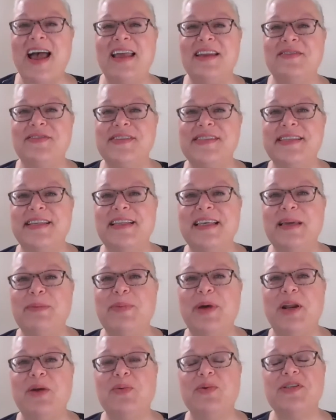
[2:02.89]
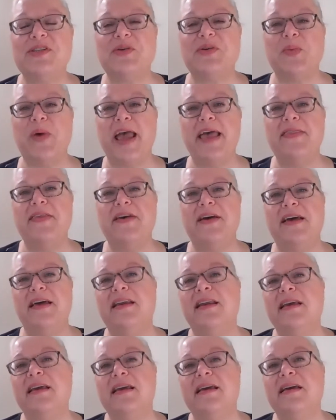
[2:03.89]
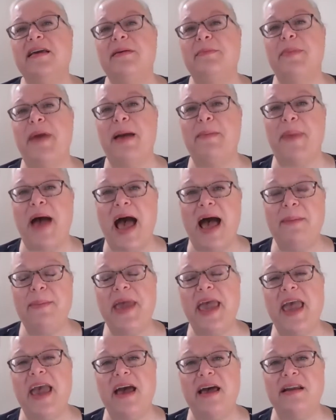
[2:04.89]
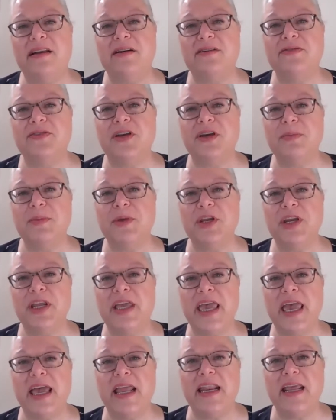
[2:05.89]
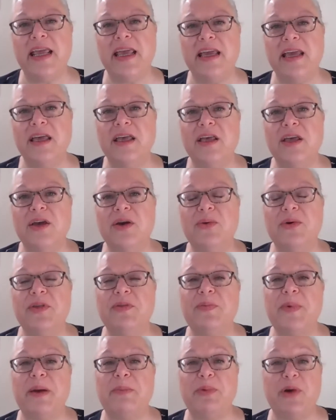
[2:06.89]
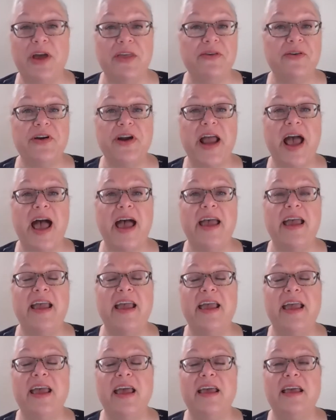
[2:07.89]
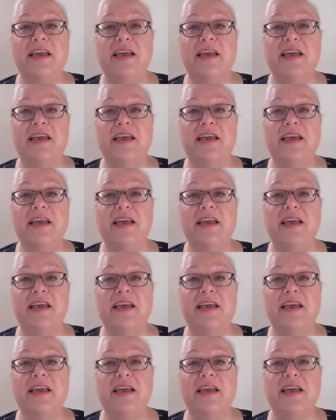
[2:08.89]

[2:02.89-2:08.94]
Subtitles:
kind of silly, but it was a way that my mom had of communicating with my brother and I